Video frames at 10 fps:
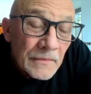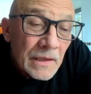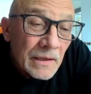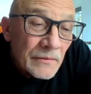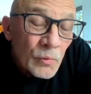
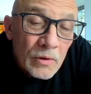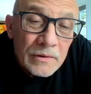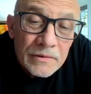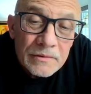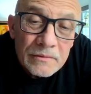and even
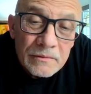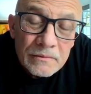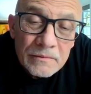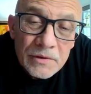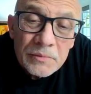worse,
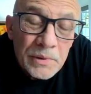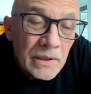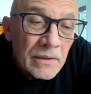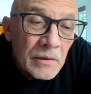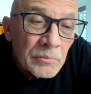just
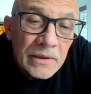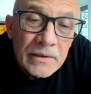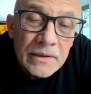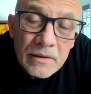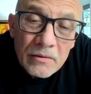being
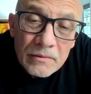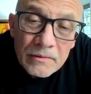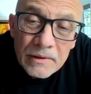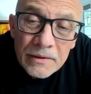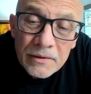completely alone
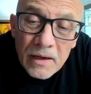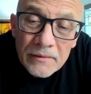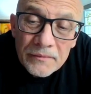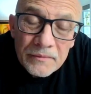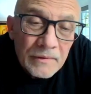in your
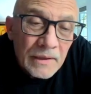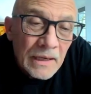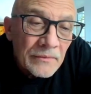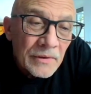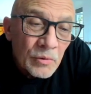life and
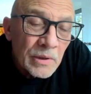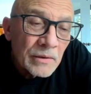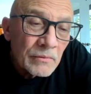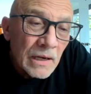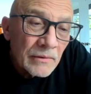having nobody
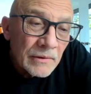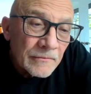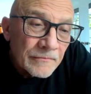around.